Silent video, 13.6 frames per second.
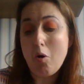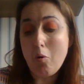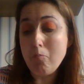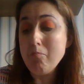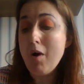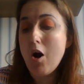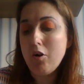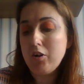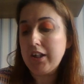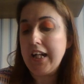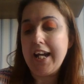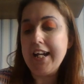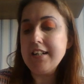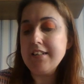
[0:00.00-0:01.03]

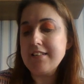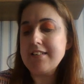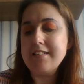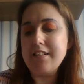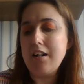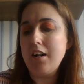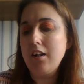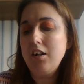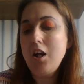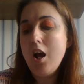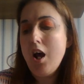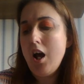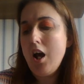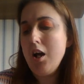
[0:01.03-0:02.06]
markets,
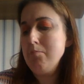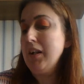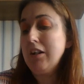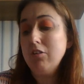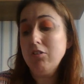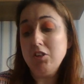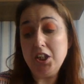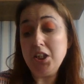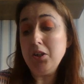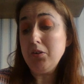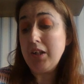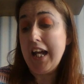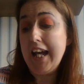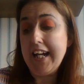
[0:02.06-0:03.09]
because
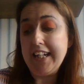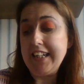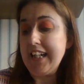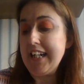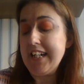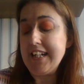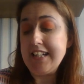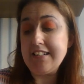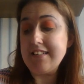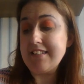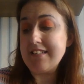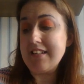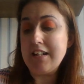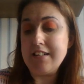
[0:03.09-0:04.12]
UK
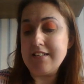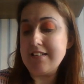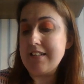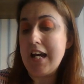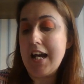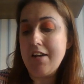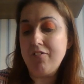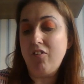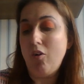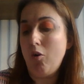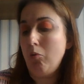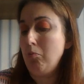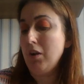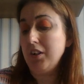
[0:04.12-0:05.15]
is set
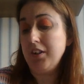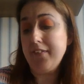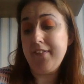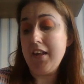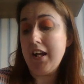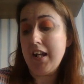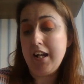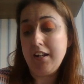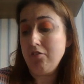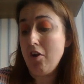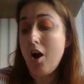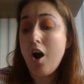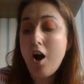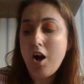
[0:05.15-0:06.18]
for one of the
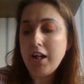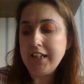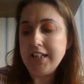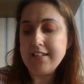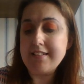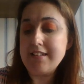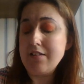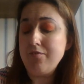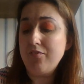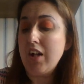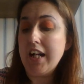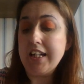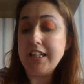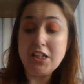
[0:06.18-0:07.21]
highest
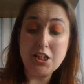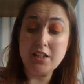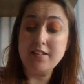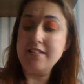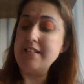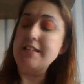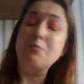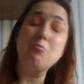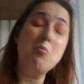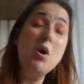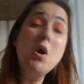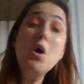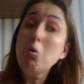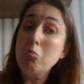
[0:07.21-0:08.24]
inflations in
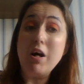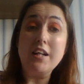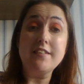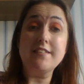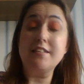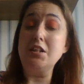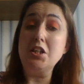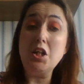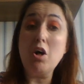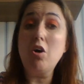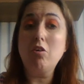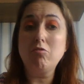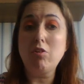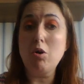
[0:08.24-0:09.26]
Western
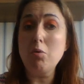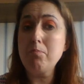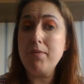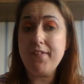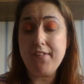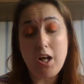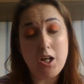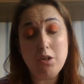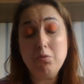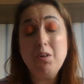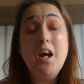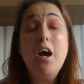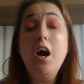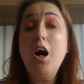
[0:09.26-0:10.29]
Europe. So
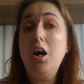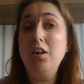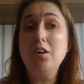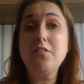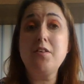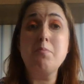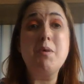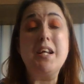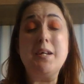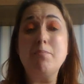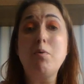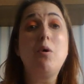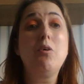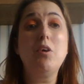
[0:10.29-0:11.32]
a lot of
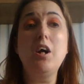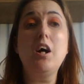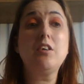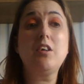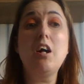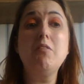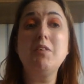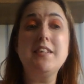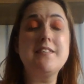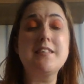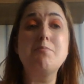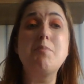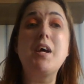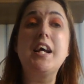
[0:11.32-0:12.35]
people are going
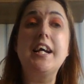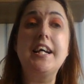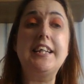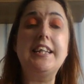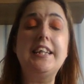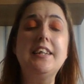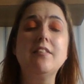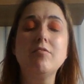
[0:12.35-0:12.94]
to be